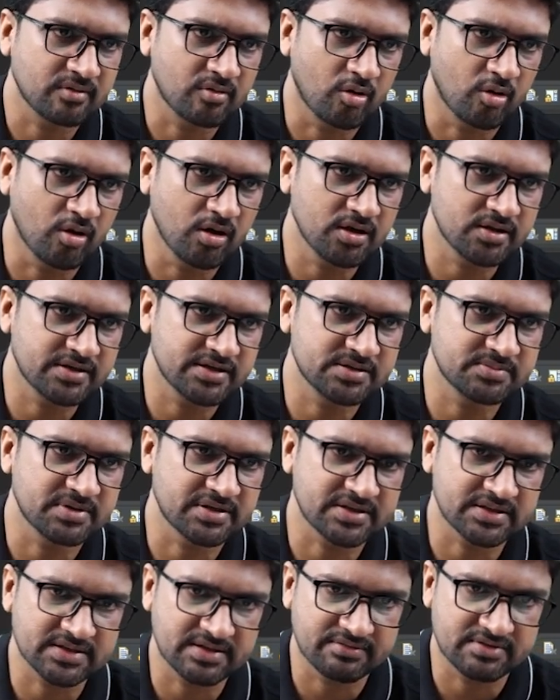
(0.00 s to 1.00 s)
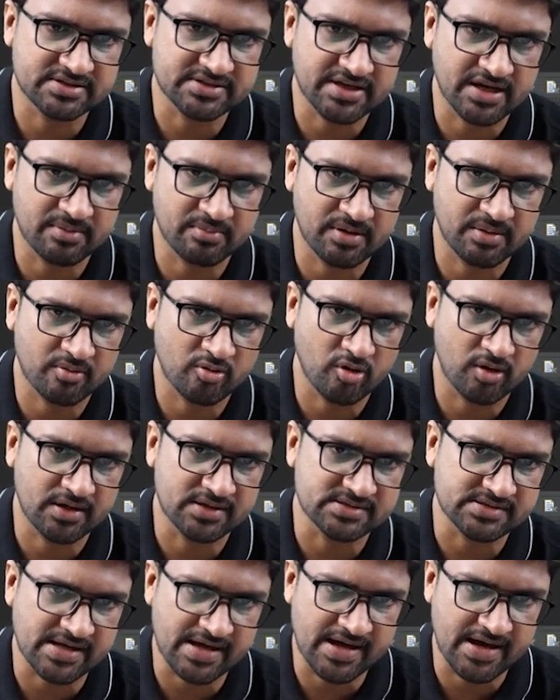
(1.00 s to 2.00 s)
all these methods have the same name
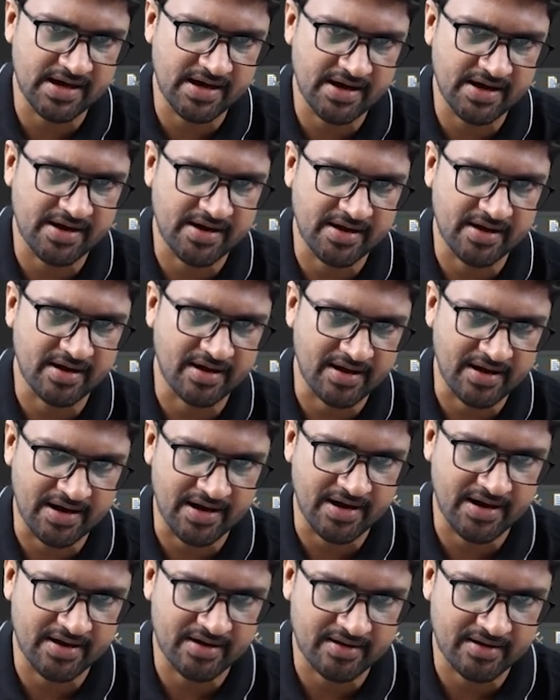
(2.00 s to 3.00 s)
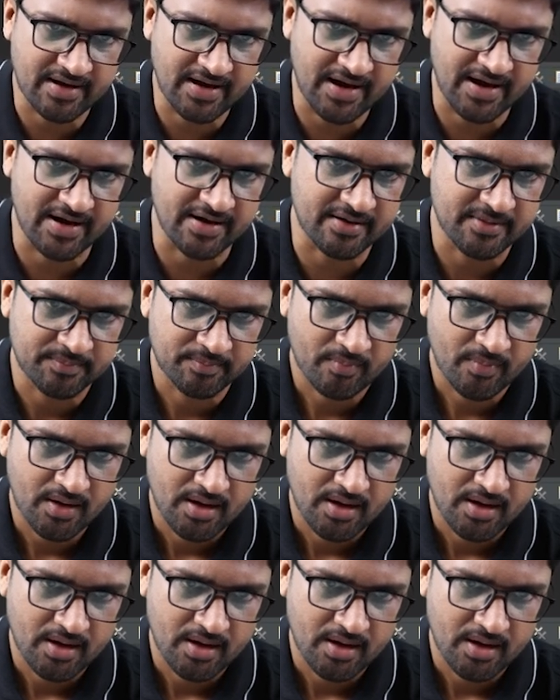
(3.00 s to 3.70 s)
called as add,